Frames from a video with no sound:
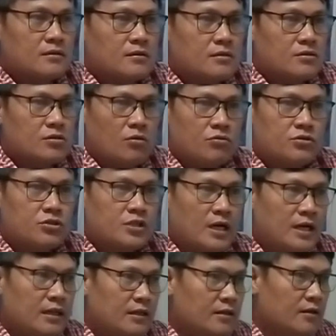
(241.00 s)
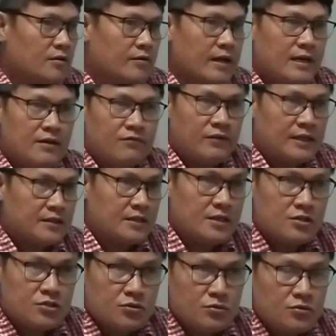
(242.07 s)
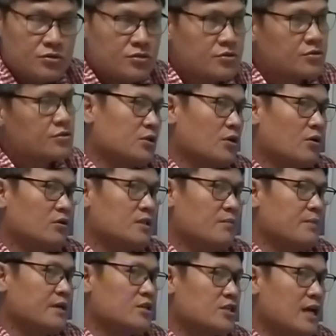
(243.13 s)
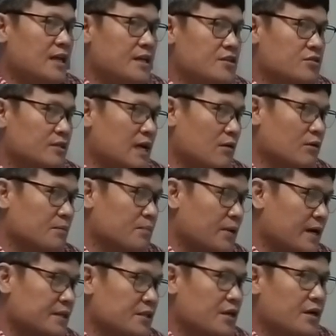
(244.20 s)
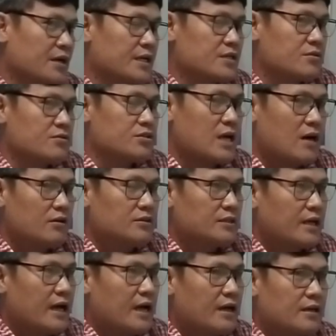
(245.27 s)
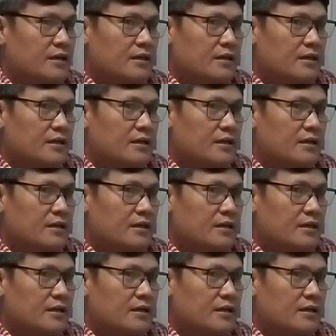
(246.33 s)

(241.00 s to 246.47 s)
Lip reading: social relevant issues. So the big challenge on our part here is unsaon nga